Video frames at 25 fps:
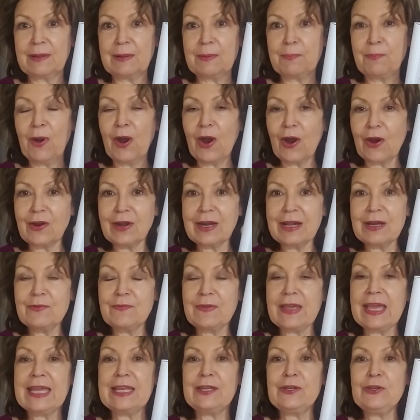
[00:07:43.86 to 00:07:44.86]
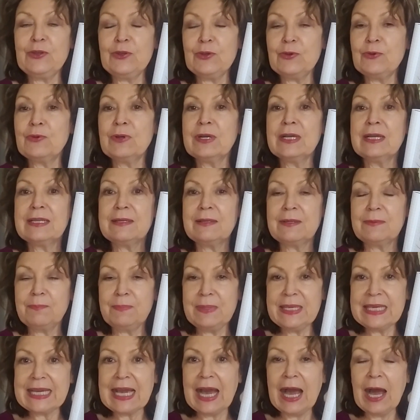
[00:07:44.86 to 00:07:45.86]
part of a new
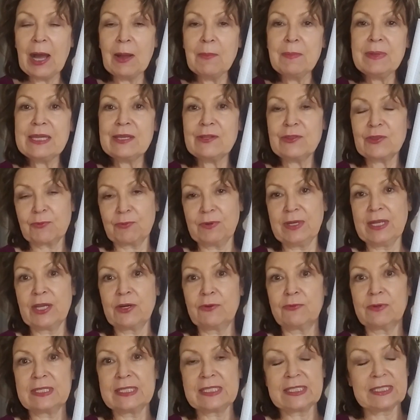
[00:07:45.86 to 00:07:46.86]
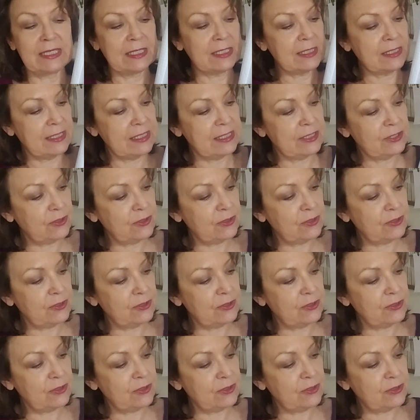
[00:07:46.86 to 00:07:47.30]
becoming 360.